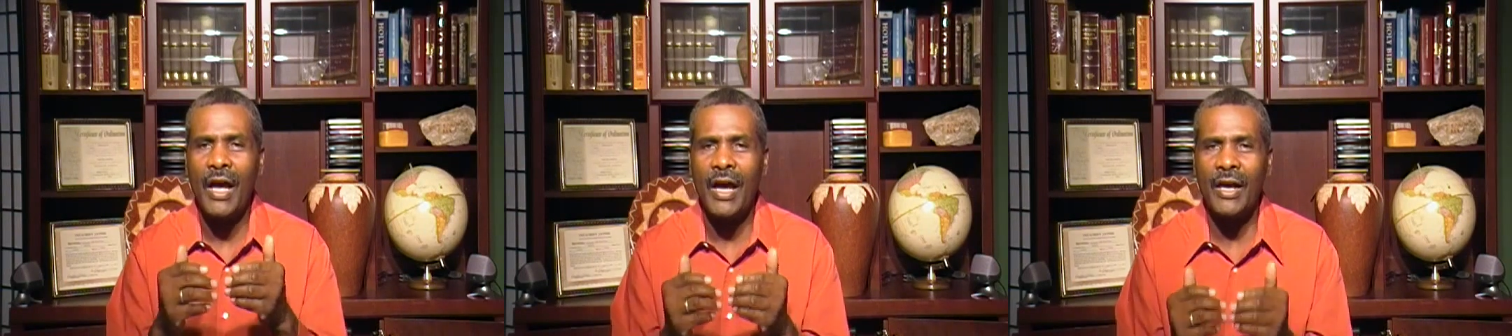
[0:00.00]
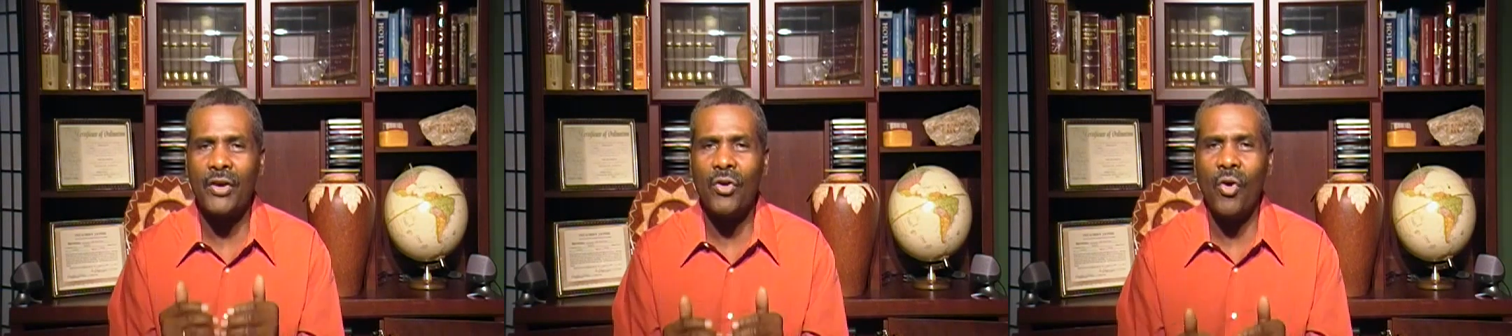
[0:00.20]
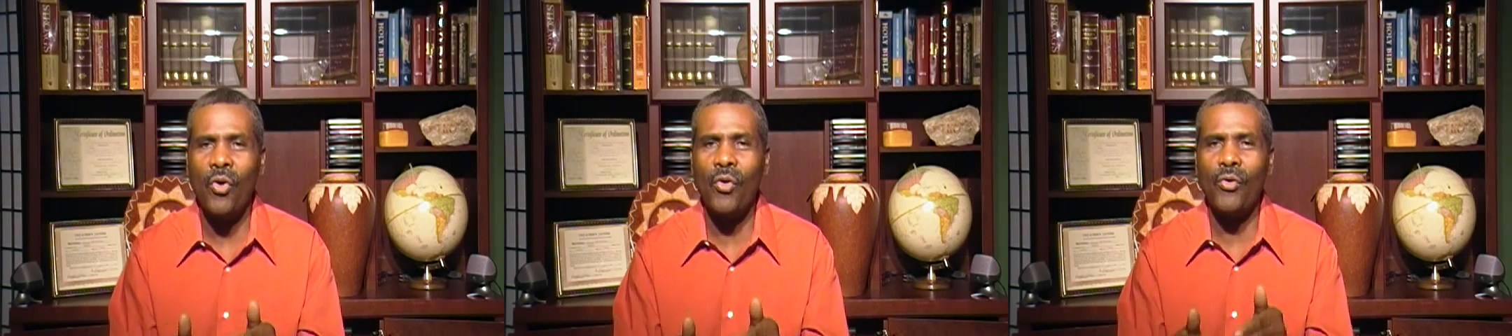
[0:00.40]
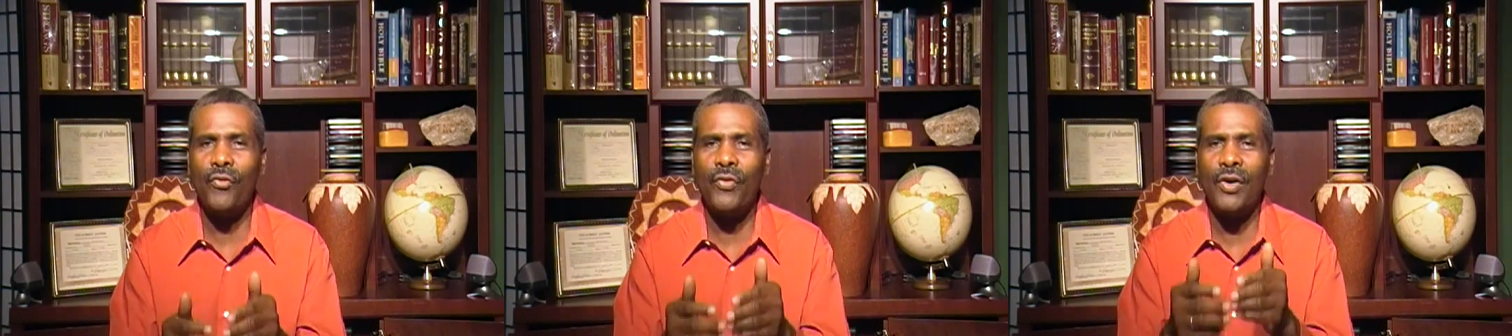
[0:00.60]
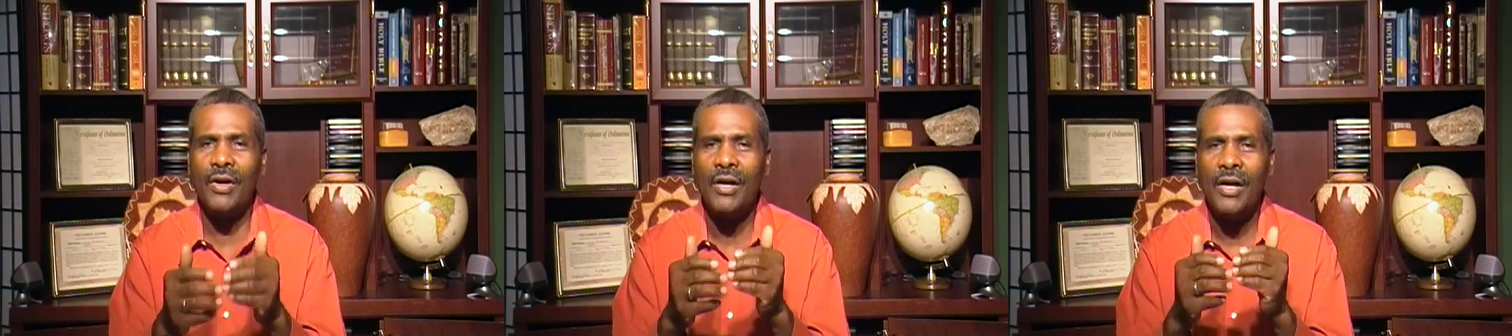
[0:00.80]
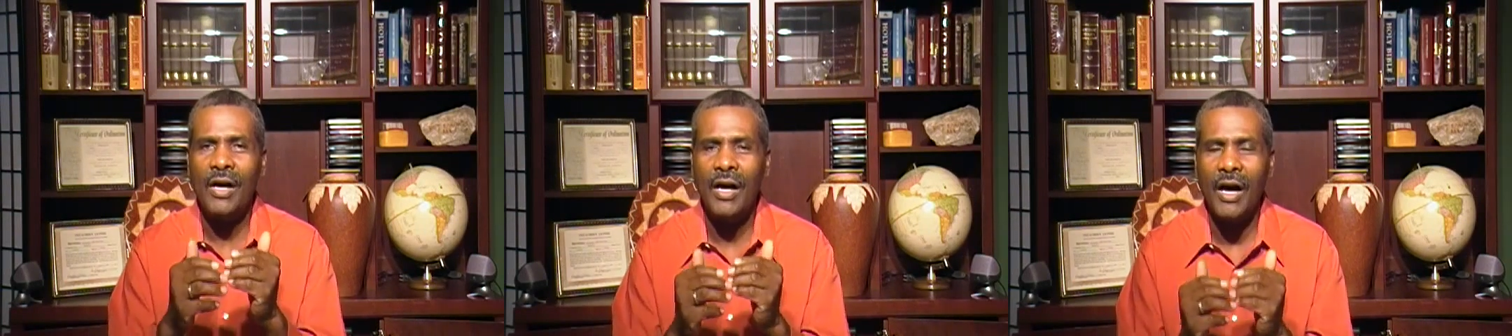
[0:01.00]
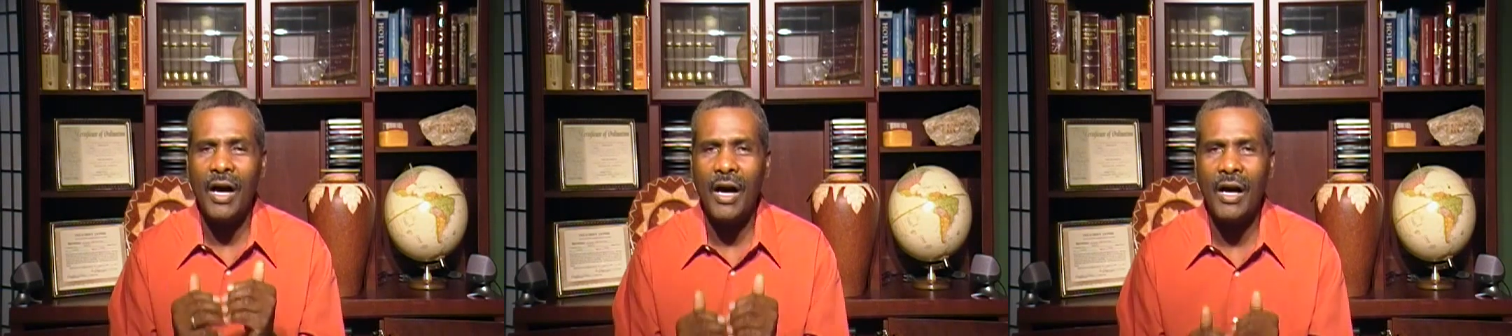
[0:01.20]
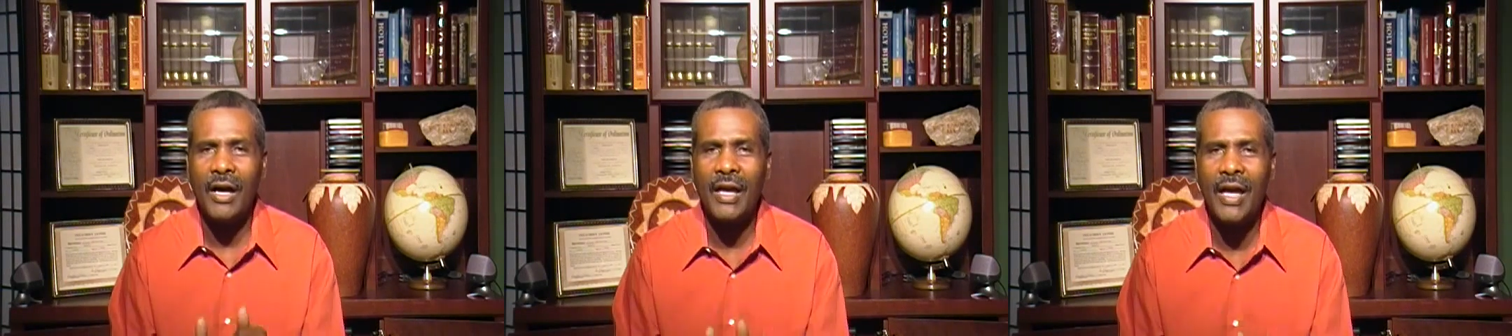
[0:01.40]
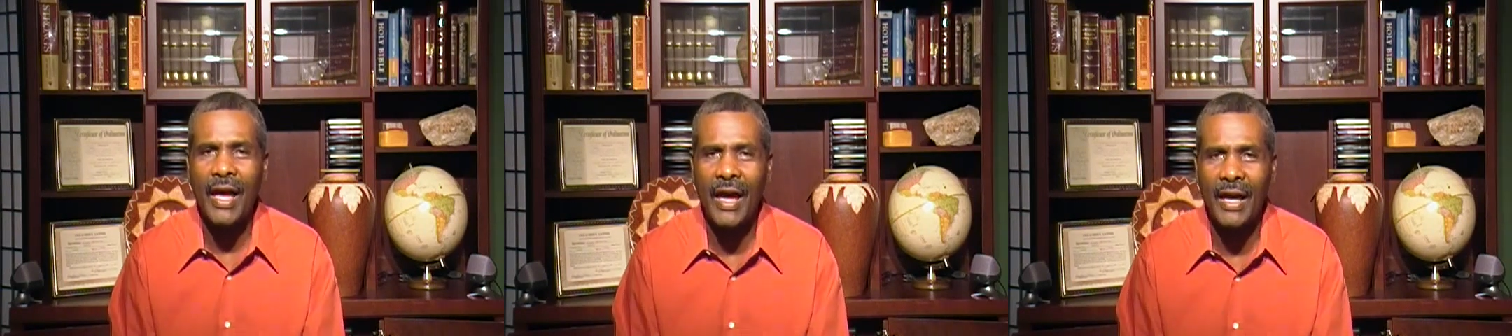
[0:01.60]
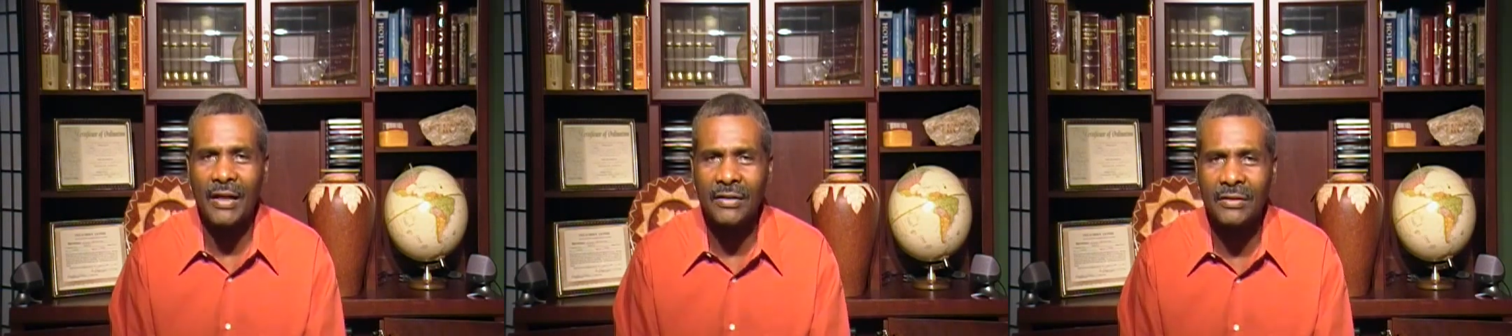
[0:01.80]
and over
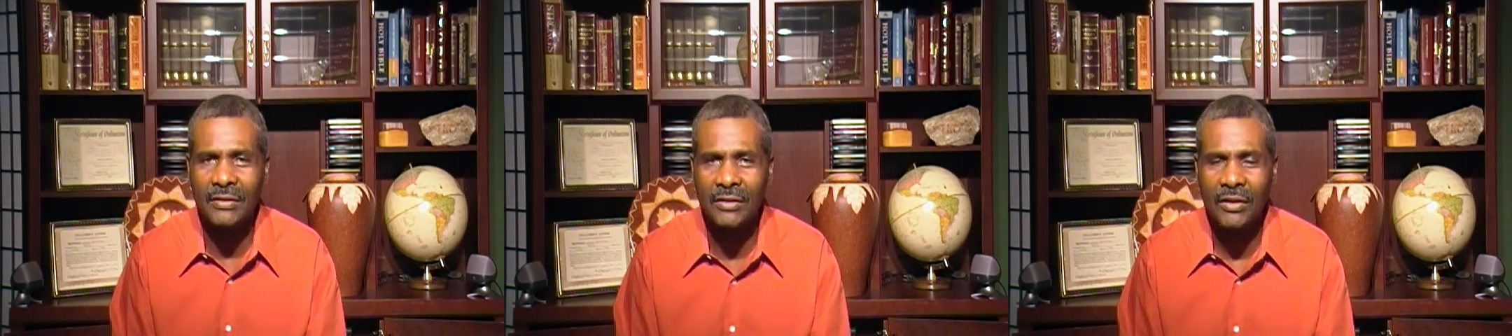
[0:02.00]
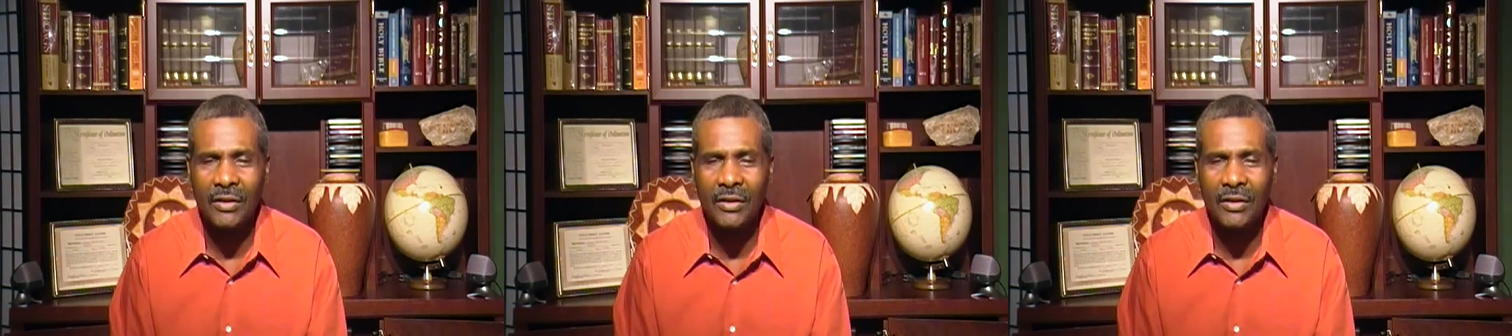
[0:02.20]
again.